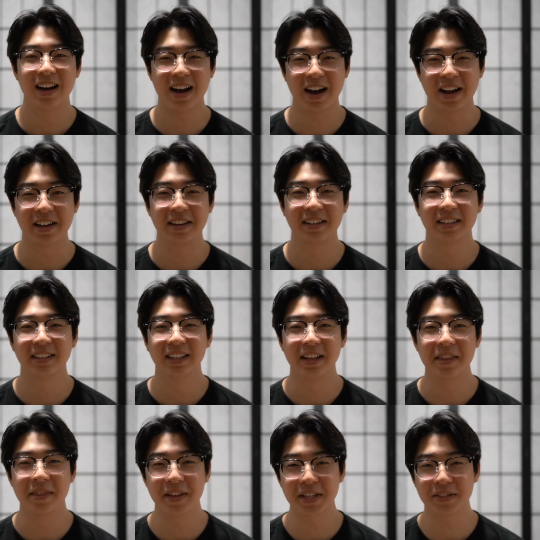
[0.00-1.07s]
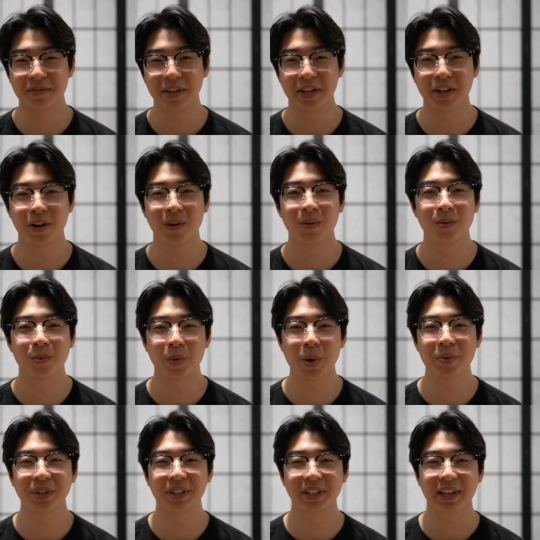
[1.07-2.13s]
Hi, in this video,
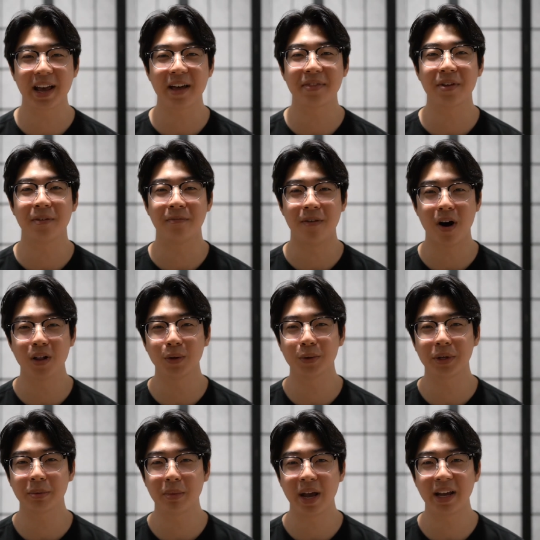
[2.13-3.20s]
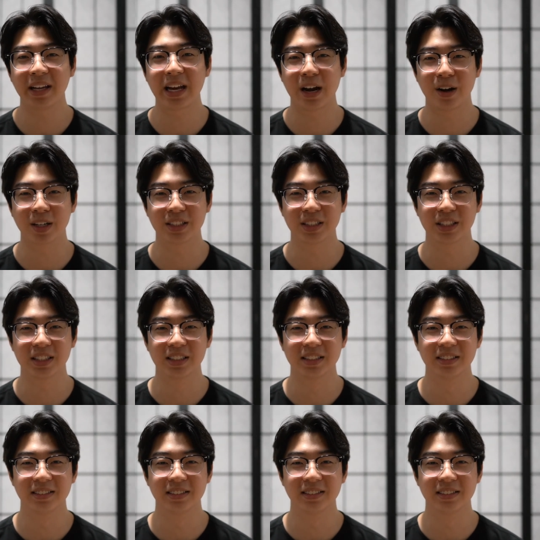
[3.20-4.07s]
we will look at the following main character.